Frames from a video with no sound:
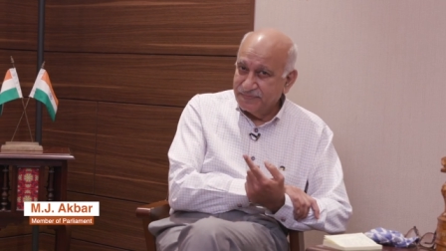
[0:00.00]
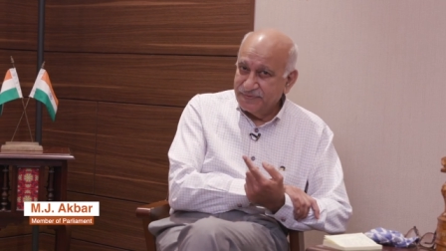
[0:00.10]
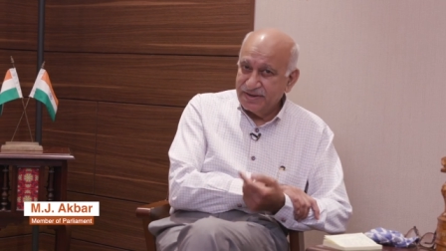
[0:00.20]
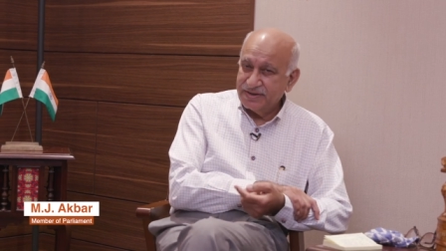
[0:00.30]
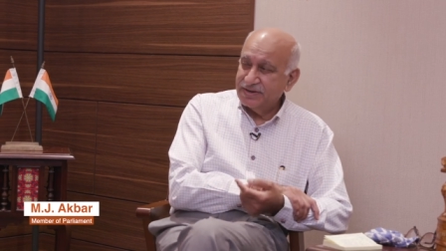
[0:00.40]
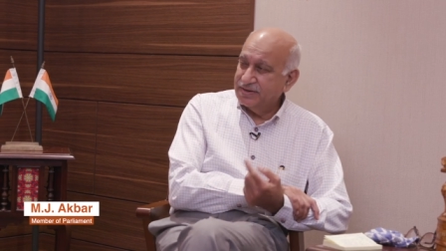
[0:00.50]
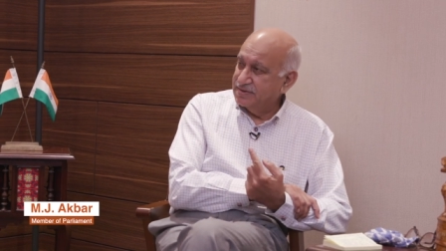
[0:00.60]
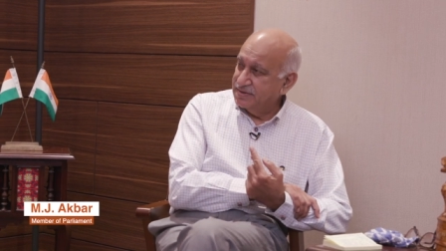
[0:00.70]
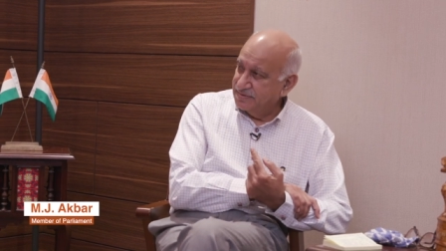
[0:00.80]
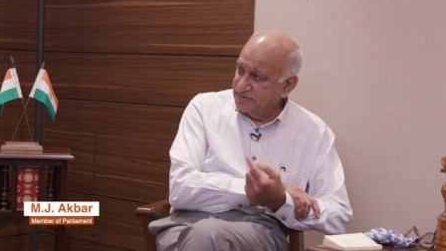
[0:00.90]

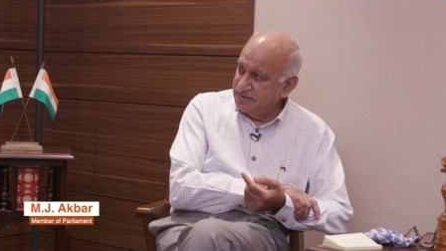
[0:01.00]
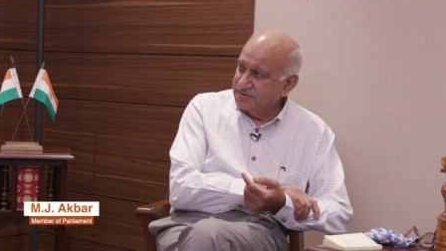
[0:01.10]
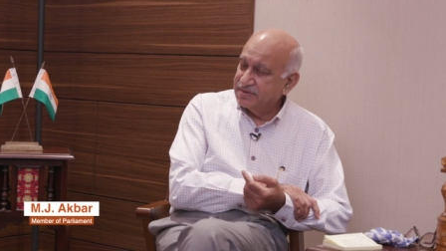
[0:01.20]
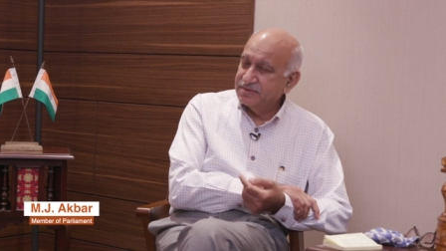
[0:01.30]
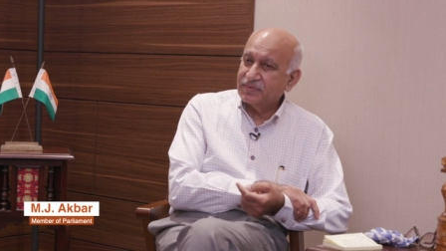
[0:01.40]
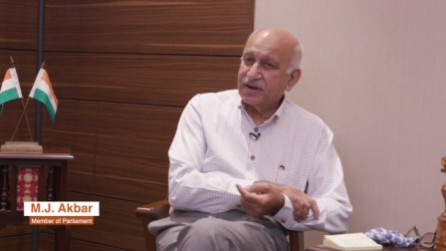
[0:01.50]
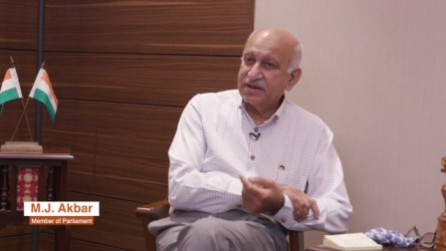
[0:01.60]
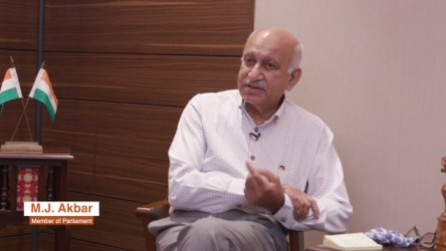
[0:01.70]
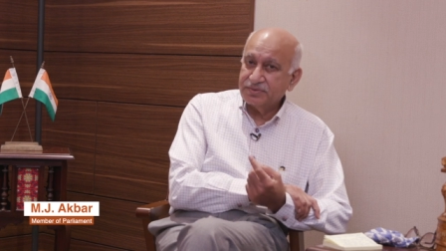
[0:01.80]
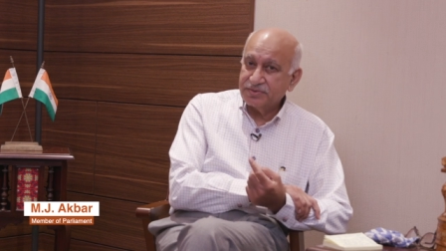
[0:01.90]
the reason
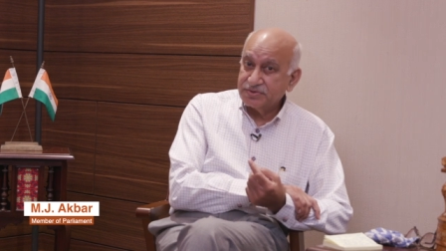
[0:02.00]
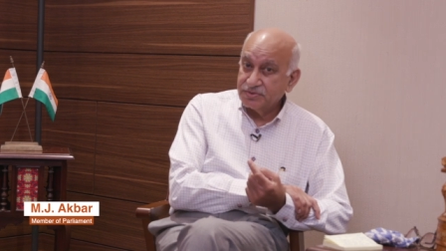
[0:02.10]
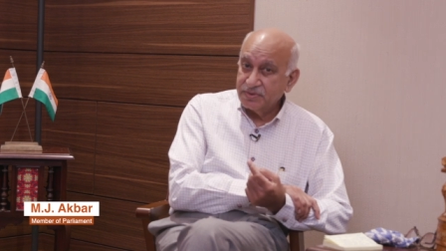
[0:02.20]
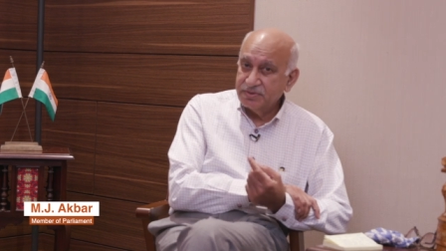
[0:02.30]
why there was no